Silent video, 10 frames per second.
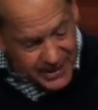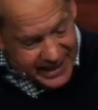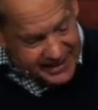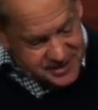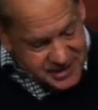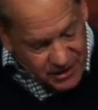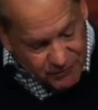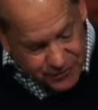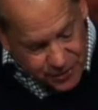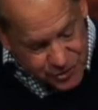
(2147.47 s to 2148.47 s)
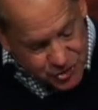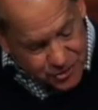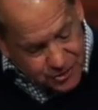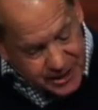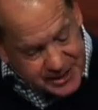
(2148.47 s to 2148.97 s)
And it's in verse
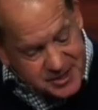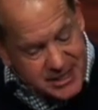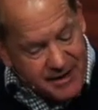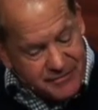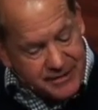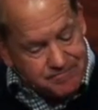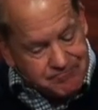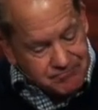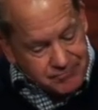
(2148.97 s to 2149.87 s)
37.